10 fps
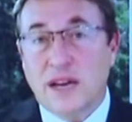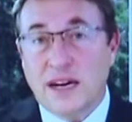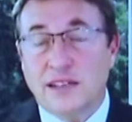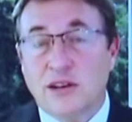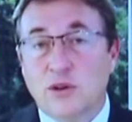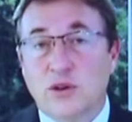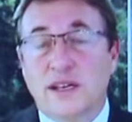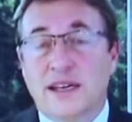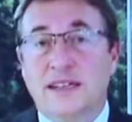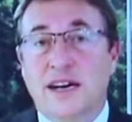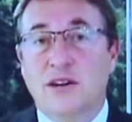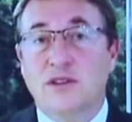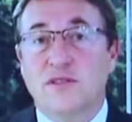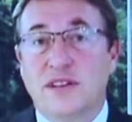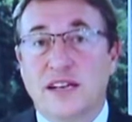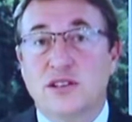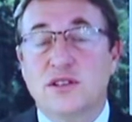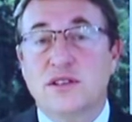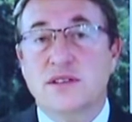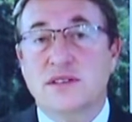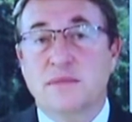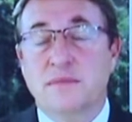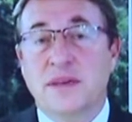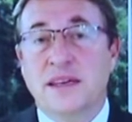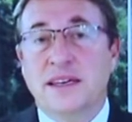are now looking at how the financial system